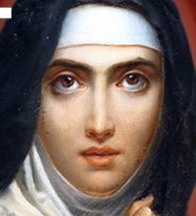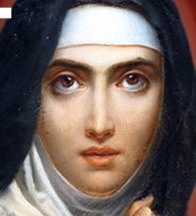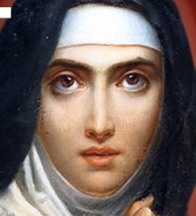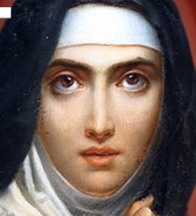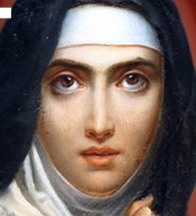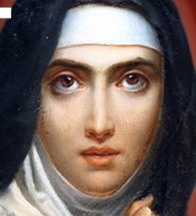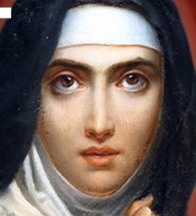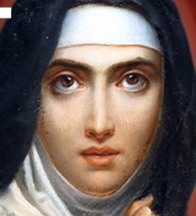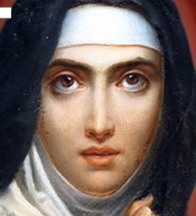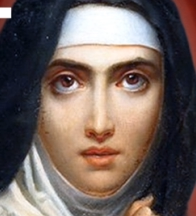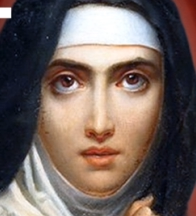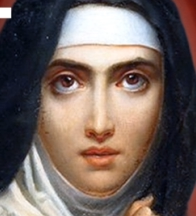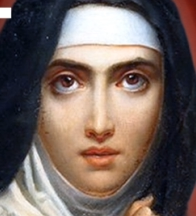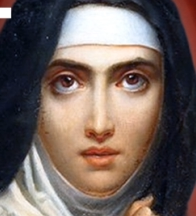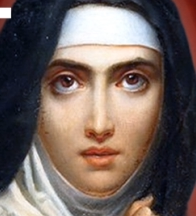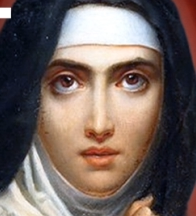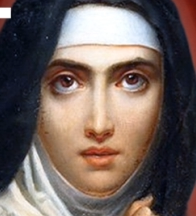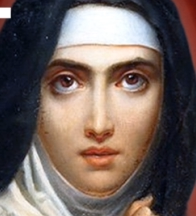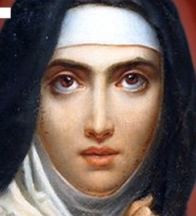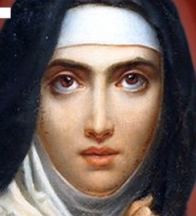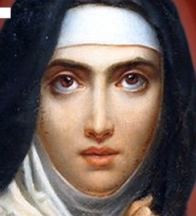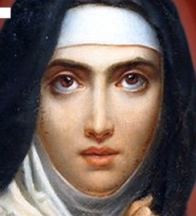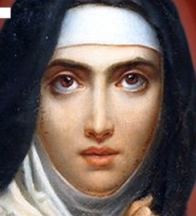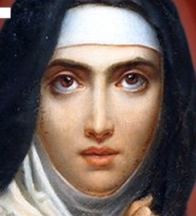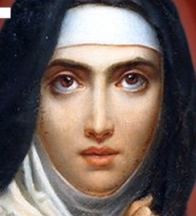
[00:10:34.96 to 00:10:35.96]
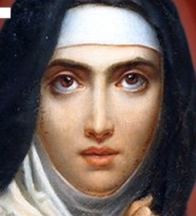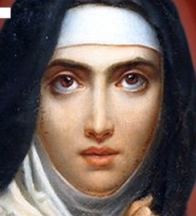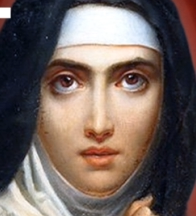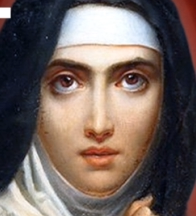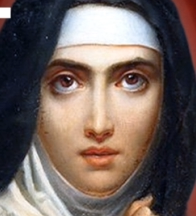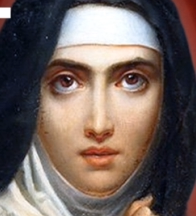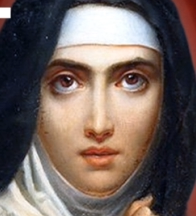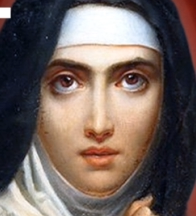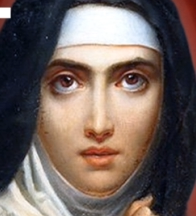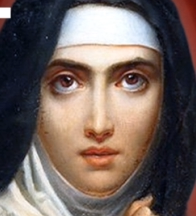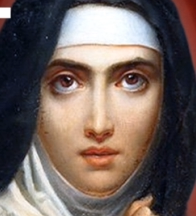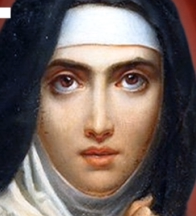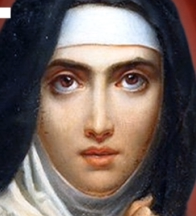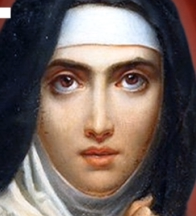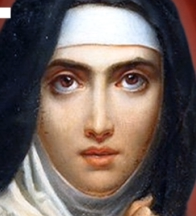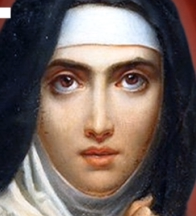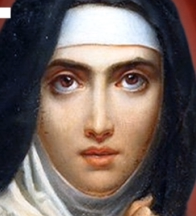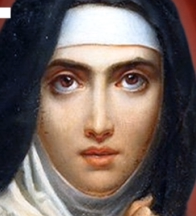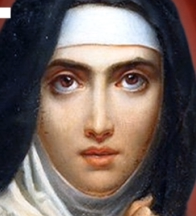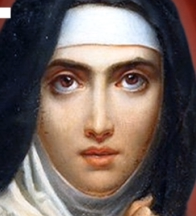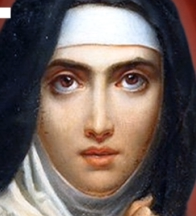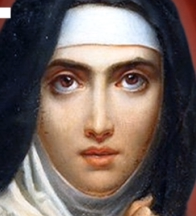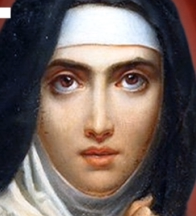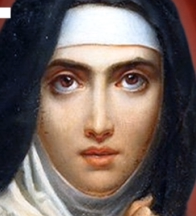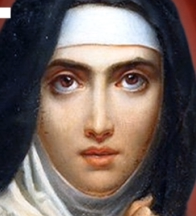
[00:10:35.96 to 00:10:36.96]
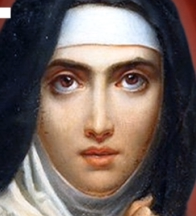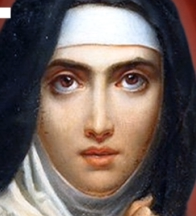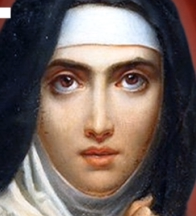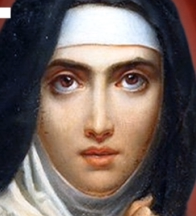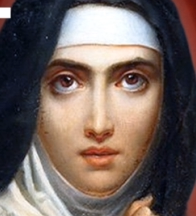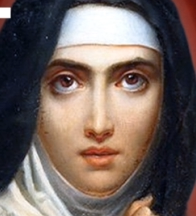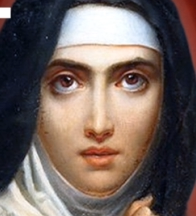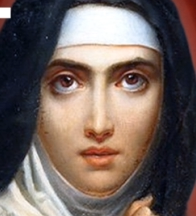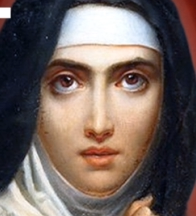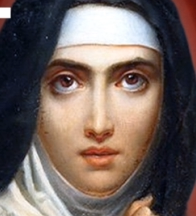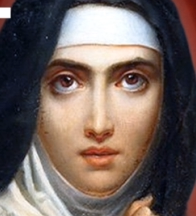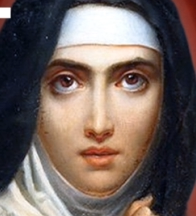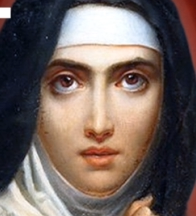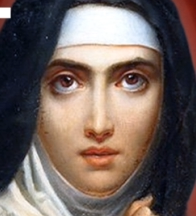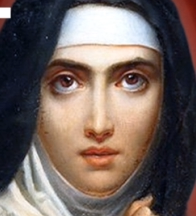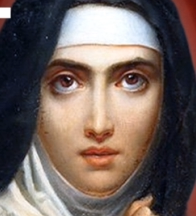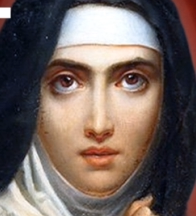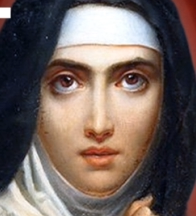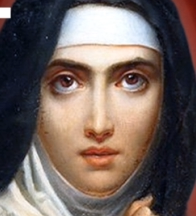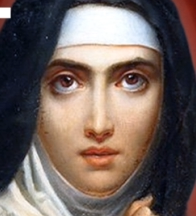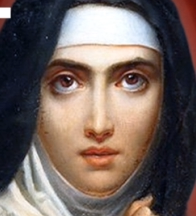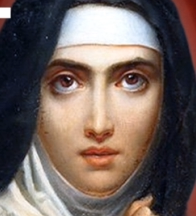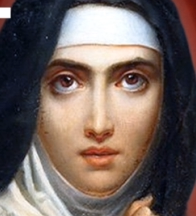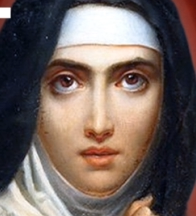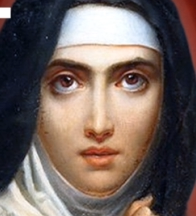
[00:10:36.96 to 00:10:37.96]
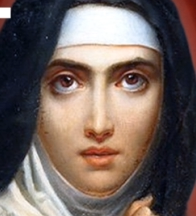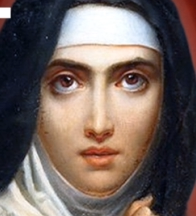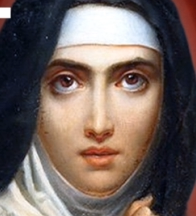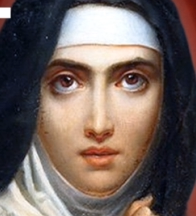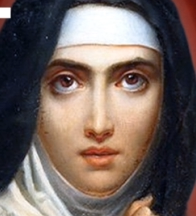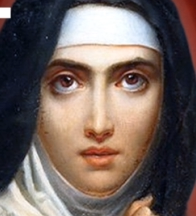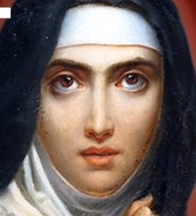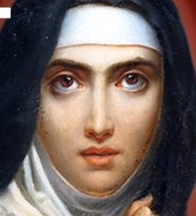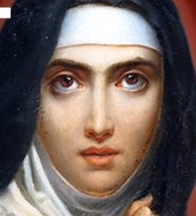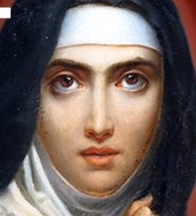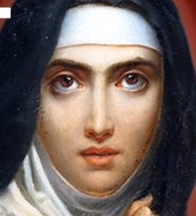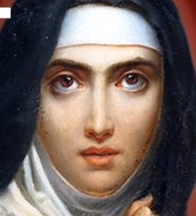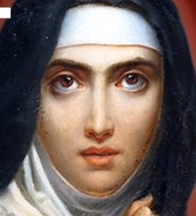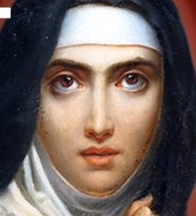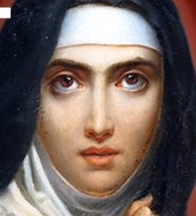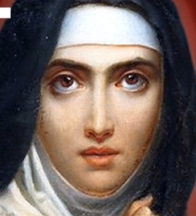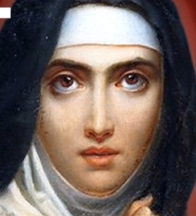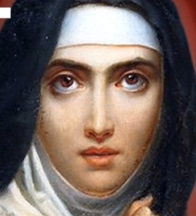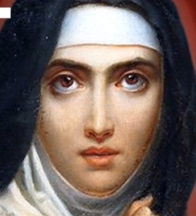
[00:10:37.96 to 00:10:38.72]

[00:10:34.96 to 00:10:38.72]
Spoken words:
The face doesn't move, so there is nothing to read.